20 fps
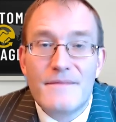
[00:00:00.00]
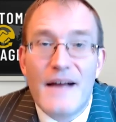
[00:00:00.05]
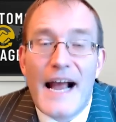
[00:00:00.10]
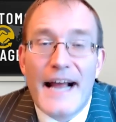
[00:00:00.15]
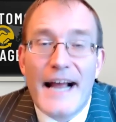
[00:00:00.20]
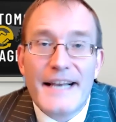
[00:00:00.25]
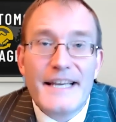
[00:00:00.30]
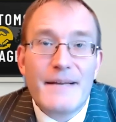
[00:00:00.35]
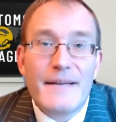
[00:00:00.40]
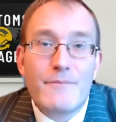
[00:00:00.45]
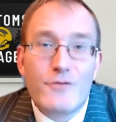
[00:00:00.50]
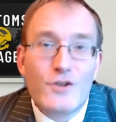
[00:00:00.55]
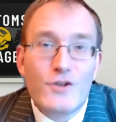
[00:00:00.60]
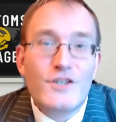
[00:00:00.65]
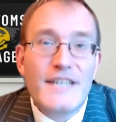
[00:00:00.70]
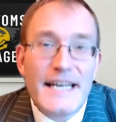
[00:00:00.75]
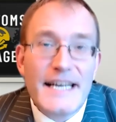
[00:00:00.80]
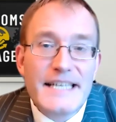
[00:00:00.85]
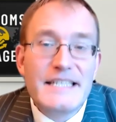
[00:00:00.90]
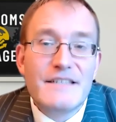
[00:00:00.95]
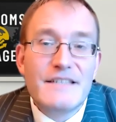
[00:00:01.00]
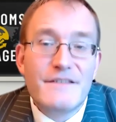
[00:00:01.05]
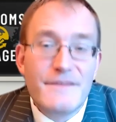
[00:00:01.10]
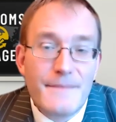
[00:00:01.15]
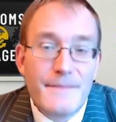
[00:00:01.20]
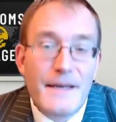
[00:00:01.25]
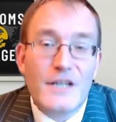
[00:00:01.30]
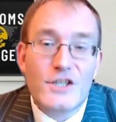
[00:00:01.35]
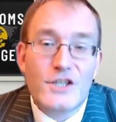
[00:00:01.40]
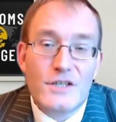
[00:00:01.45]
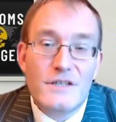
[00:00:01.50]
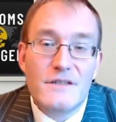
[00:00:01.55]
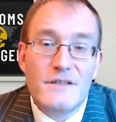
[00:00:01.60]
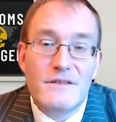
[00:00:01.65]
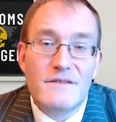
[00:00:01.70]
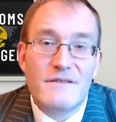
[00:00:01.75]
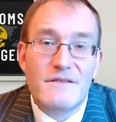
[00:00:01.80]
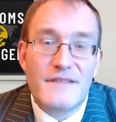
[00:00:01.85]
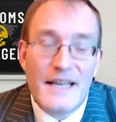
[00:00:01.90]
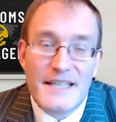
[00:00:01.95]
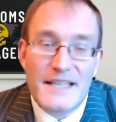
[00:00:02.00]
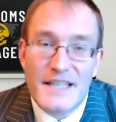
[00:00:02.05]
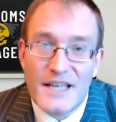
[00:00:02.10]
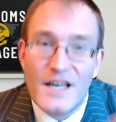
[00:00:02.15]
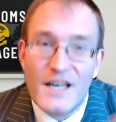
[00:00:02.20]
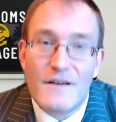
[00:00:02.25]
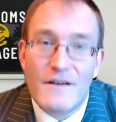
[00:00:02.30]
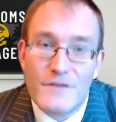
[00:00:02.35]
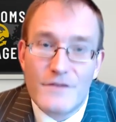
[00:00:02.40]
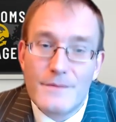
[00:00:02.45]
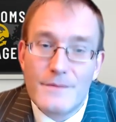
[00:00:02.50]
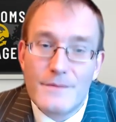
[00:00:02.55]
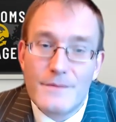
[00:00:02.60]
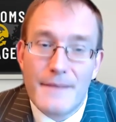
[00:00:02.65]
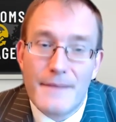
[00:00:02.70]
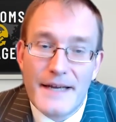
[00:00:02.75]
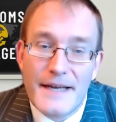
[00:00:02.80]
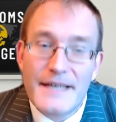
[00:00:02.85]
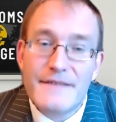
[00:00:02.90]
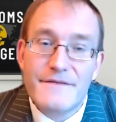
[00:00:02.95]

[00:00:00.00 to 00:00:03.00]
any protective measure that the government